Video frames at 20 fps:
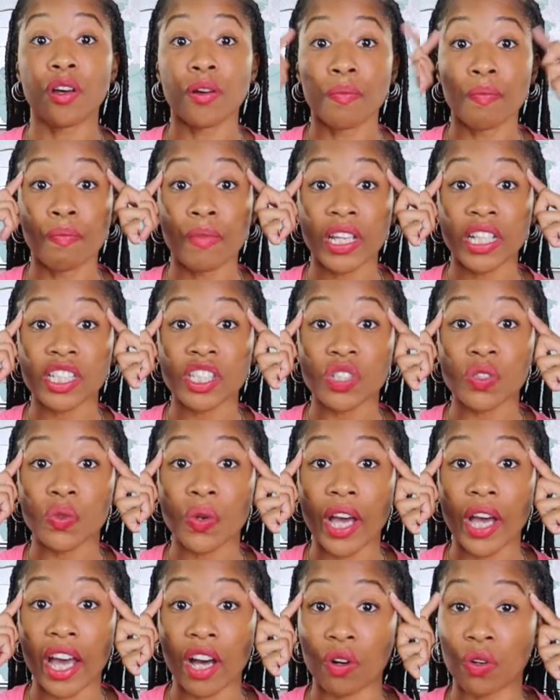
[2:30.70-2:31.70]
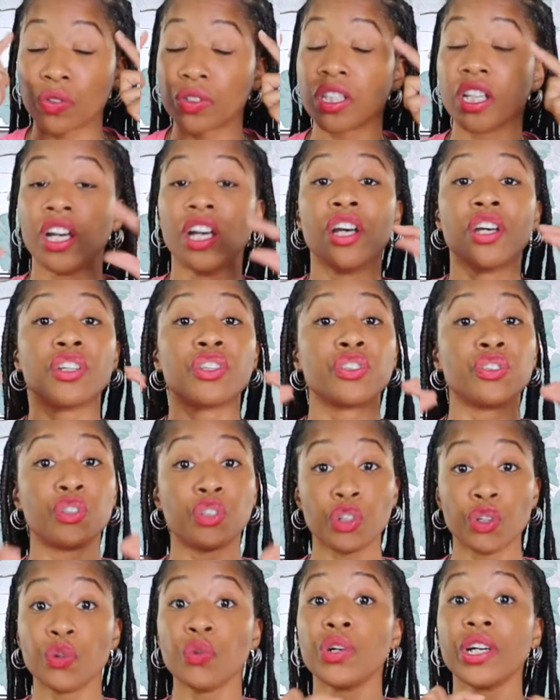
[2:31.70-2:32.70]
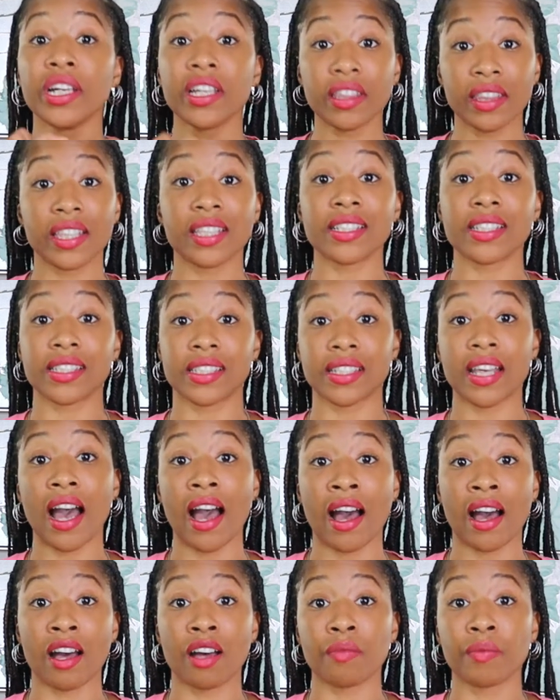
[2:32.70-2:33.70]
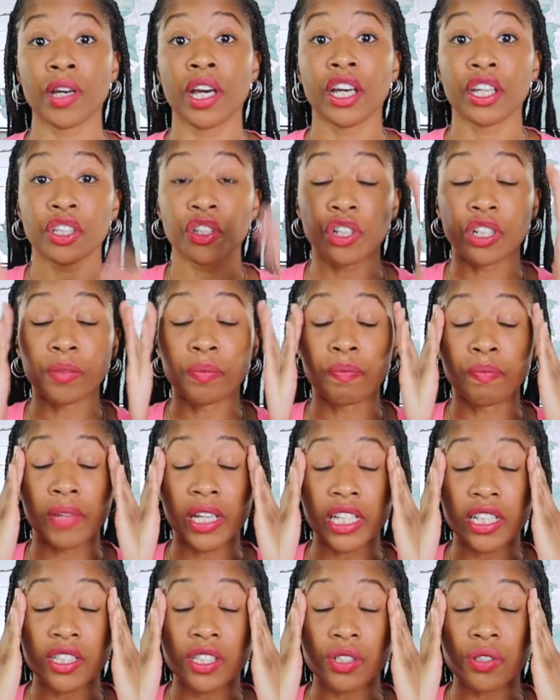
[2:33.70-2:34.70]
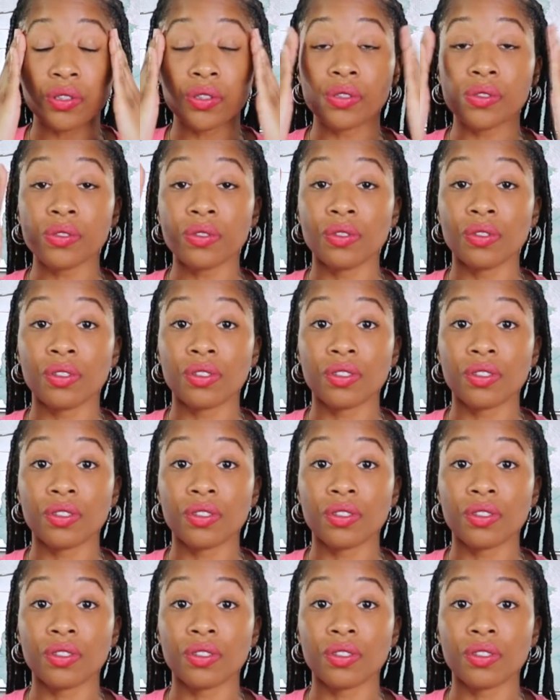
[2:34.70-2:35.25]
Mental health. During this time, your mental